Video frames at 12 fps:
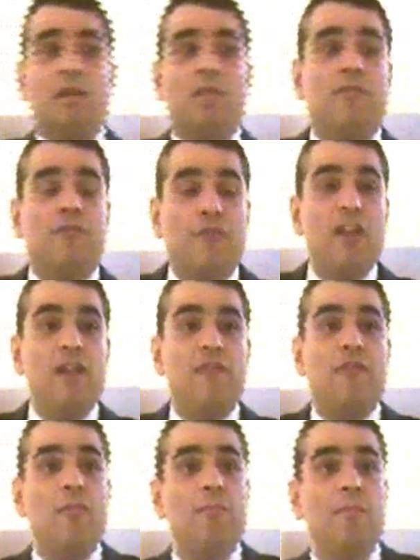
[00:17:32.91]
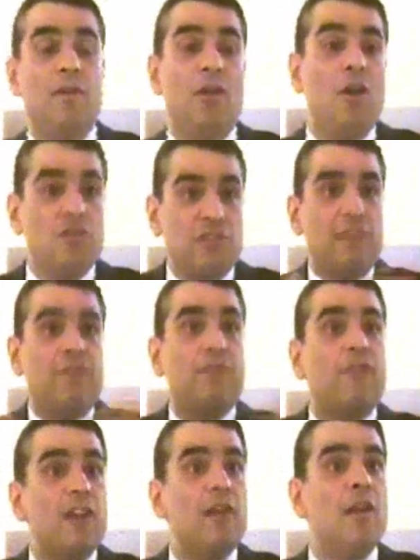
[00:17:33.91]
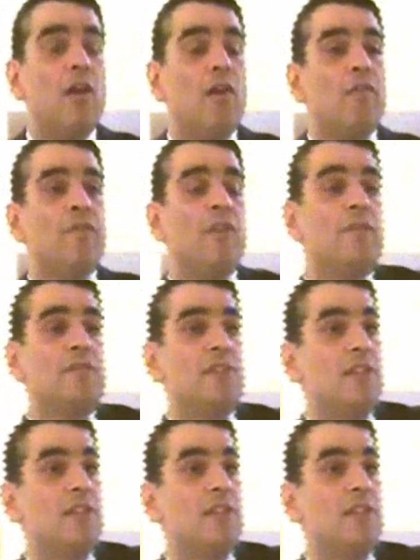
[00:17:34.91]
largely free of